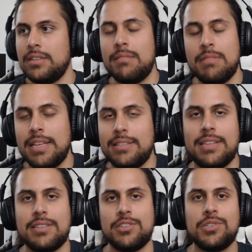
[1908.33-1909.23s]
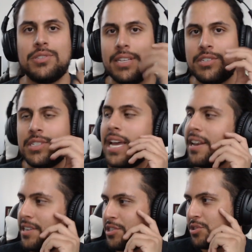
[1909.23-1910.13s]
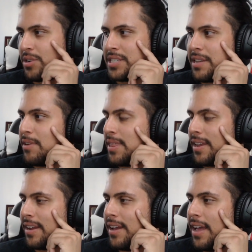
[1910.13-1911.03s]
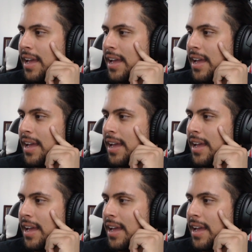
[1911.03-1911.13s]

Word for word: I mean, that that just, that just kind of destroys everything.